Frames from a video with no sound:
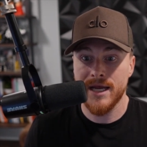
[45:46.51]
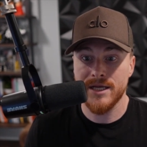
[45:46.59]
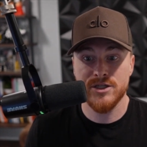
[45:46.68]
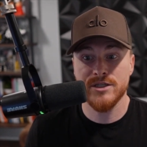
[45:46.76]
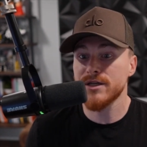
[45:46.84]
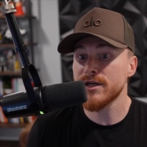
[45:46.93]

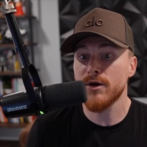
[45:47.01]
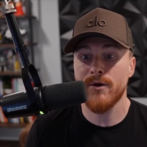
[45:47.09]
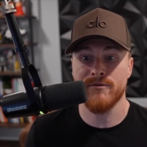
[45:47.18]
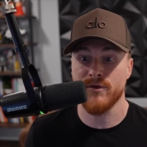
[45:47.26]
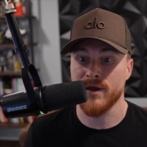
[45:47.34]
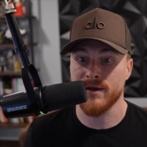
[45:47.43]
She's going to know
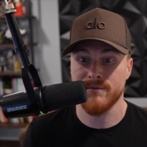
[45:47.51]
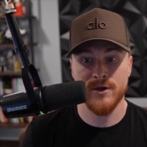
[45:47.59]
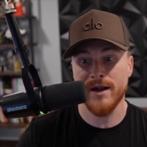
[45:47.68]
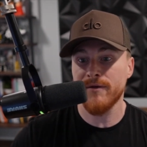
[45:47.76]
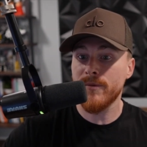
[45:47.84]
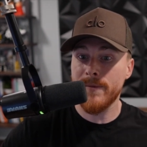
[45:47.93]
everything. You
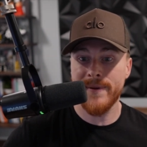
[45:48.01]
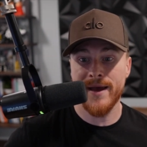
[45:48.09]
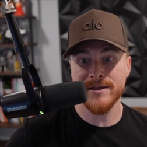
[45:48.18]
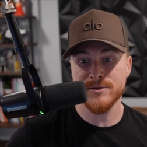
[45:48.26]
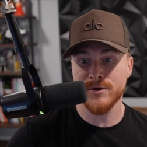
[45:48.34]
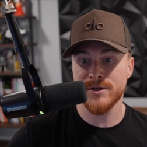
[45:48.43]
can have all my
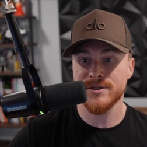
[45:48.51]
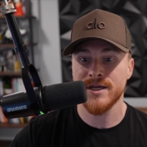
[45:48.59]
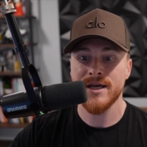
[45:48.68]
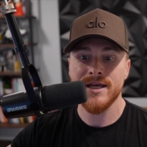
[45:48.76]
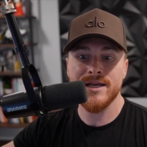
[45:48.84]
passwords.